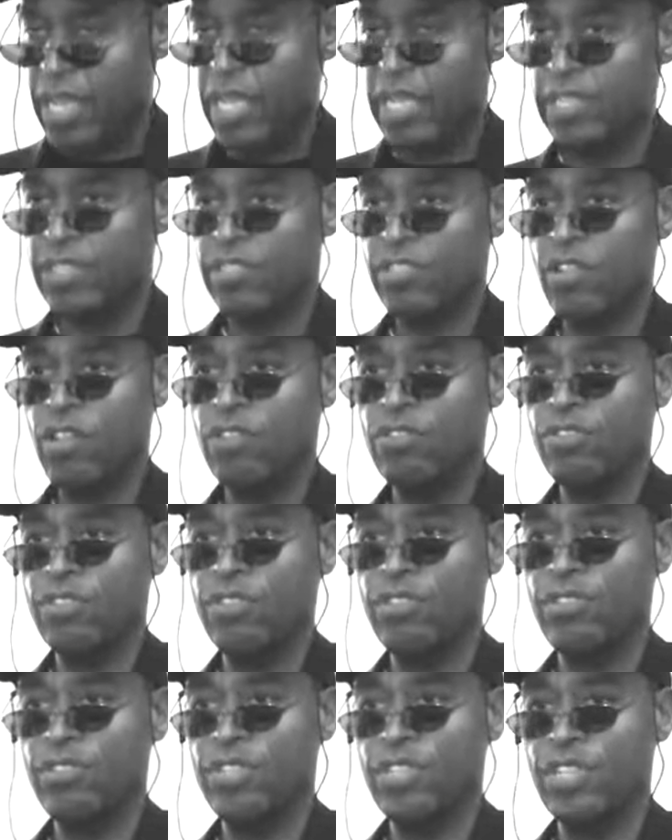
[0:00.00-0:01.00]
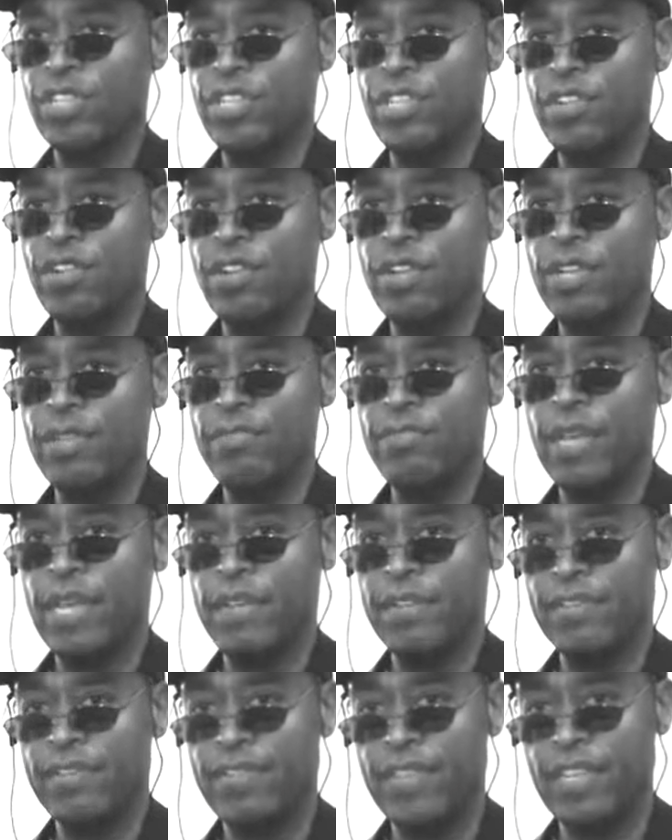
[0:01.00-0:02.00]
in Social Security
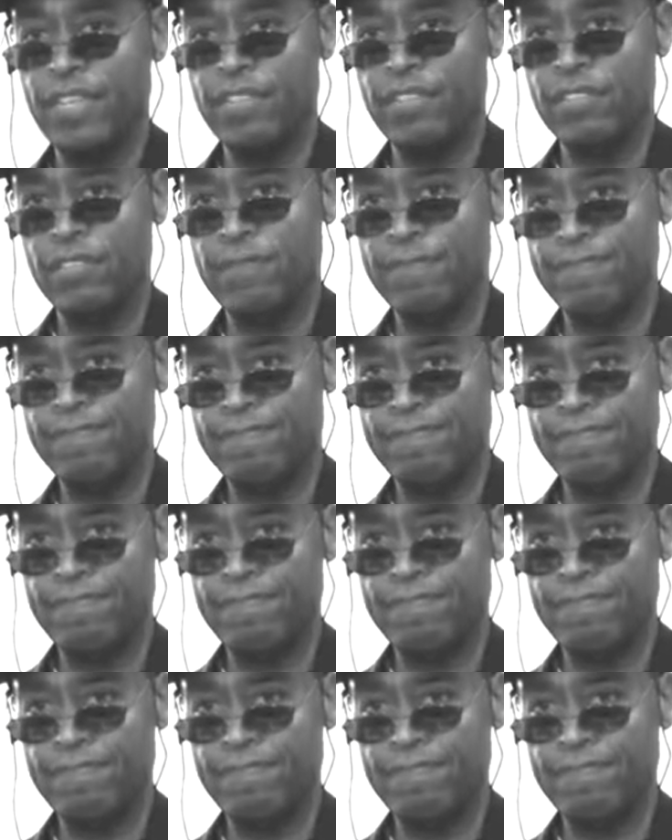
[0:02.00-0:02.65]
benefits.